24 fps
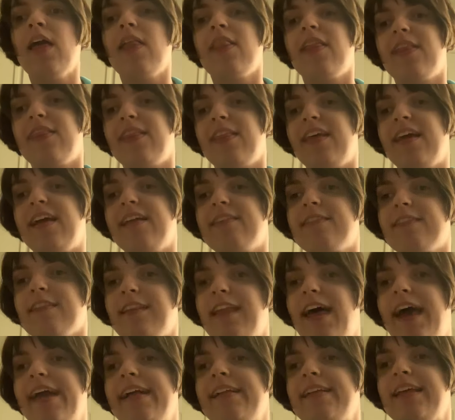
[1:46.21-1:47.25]
it's
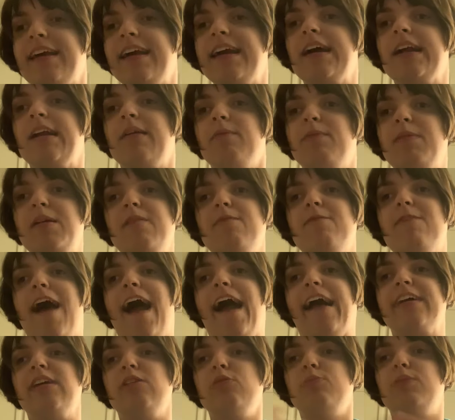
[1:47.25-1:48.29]
likely going to be
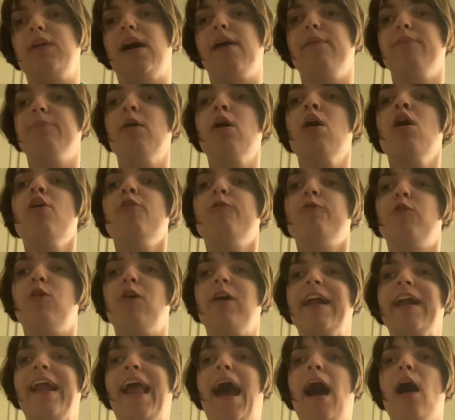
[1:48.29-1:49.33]
vacuumed up for
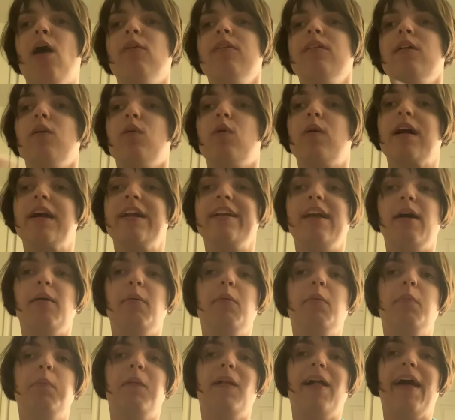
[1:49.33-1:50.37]
an out or a
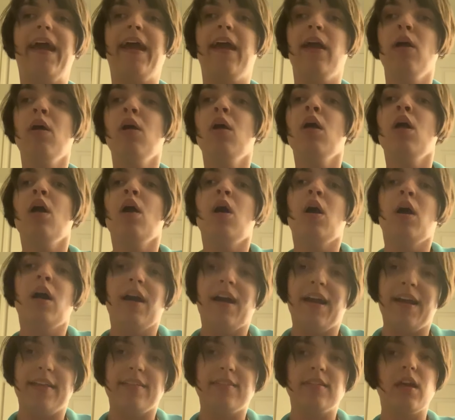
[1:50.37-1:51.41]
double play.
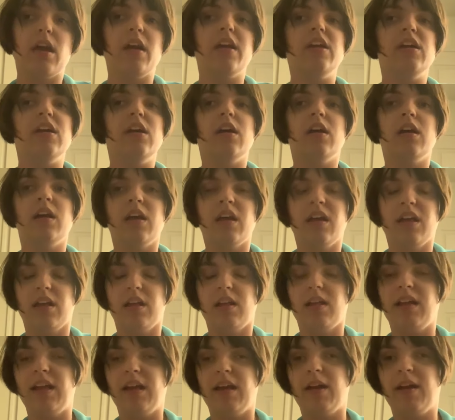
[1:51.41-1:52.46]
And so
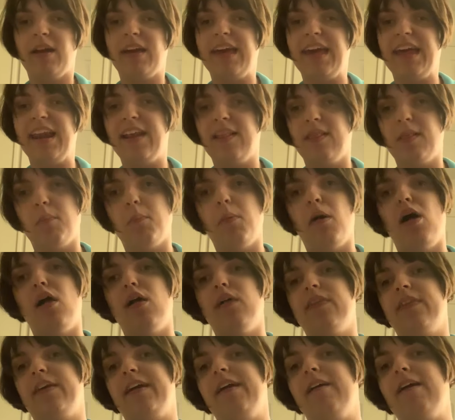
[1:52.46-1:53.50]
getting the ball
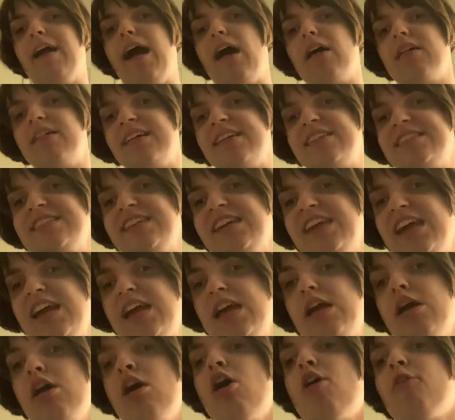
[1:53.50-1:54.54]
on the ground is
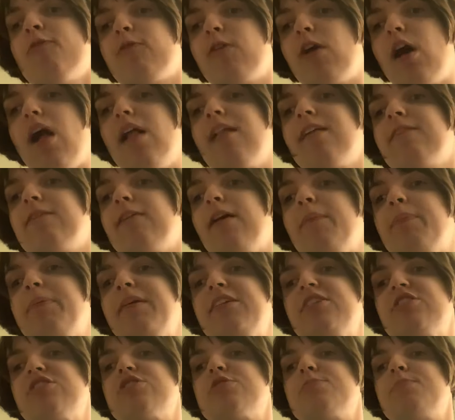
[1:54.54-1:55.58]
key for all of our
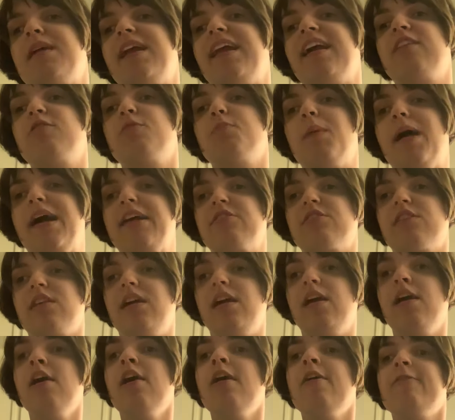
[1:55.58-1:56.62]
pitchers, but
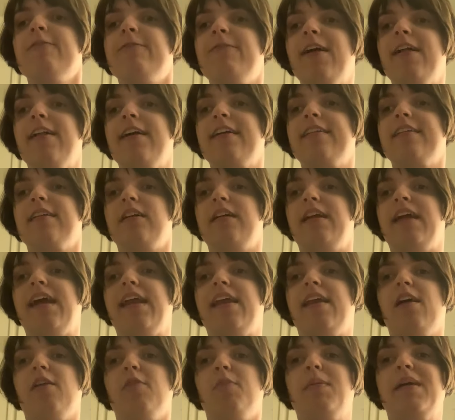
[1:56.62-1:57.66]
especially Felix
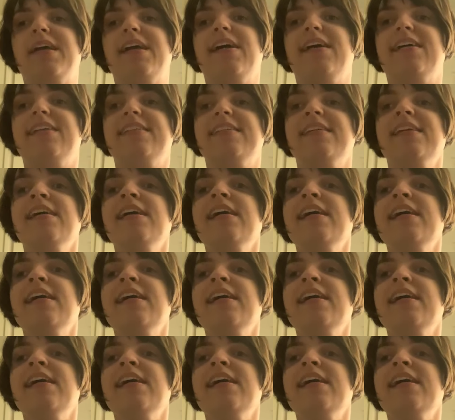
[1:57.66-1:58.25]
Hernandez, because